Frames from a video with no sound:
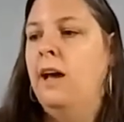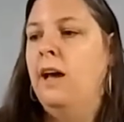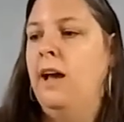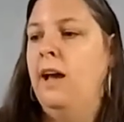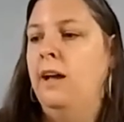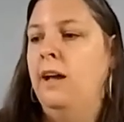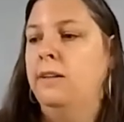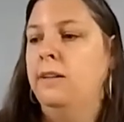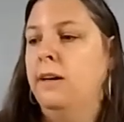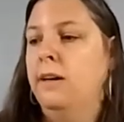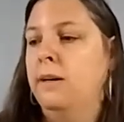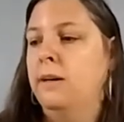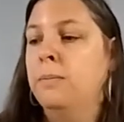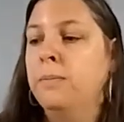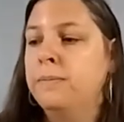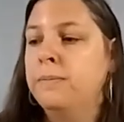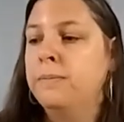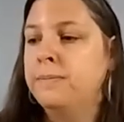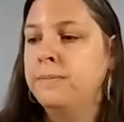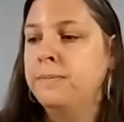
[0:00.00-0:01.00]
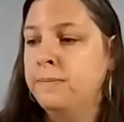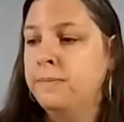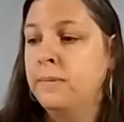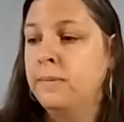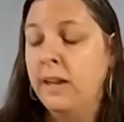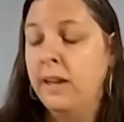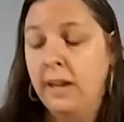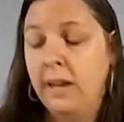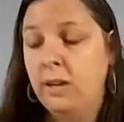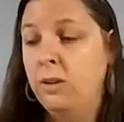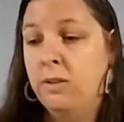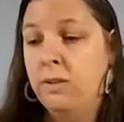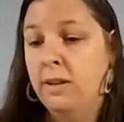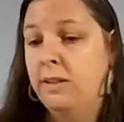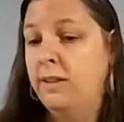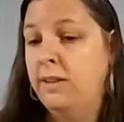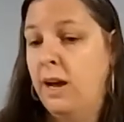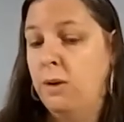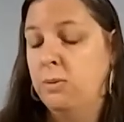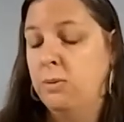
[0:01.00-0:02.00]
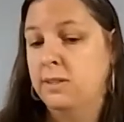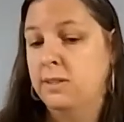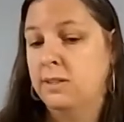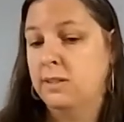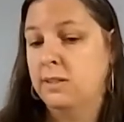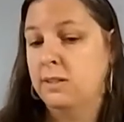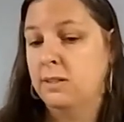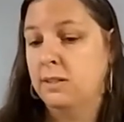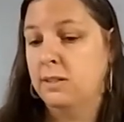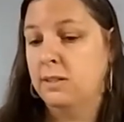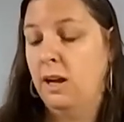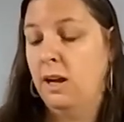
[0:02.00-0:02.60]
And and I knew that was